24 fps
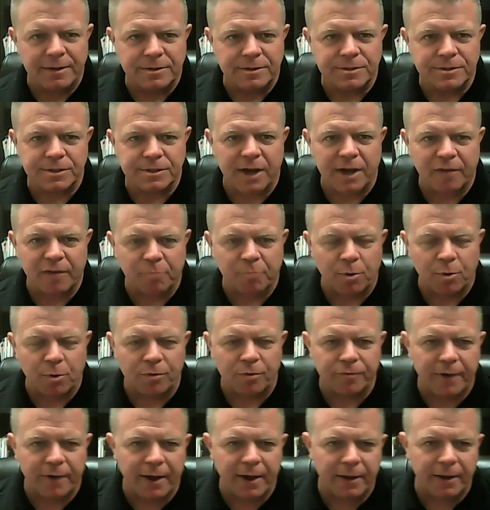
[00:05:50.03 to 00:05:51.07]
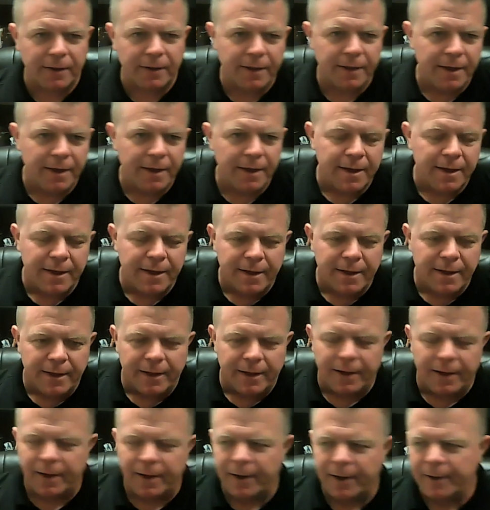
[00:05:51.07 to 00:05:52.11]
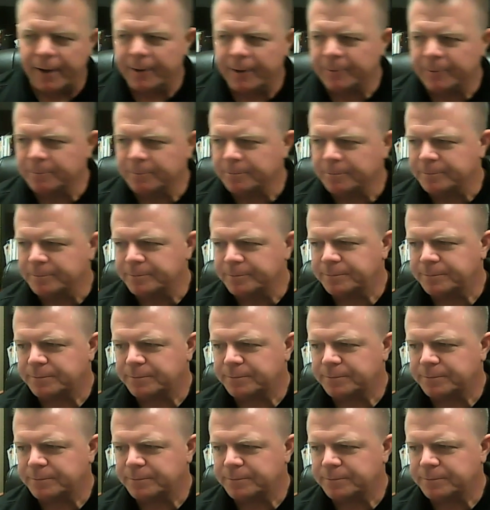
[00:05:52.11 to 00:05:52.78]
shaft profile, and